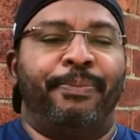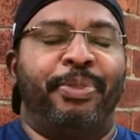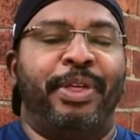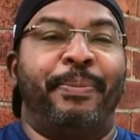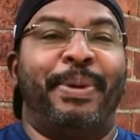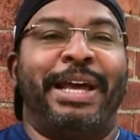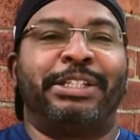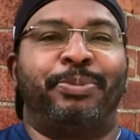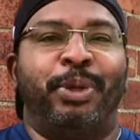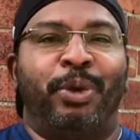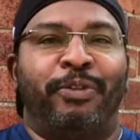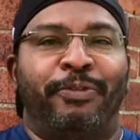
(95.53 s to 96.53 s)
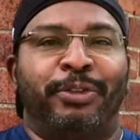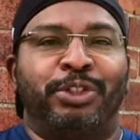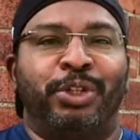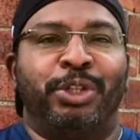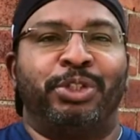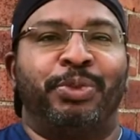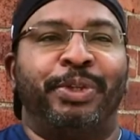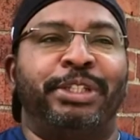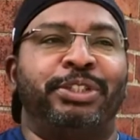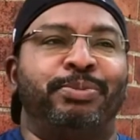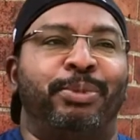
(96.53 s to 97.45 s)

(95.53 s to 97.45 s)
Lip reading: They passed me over for surgeries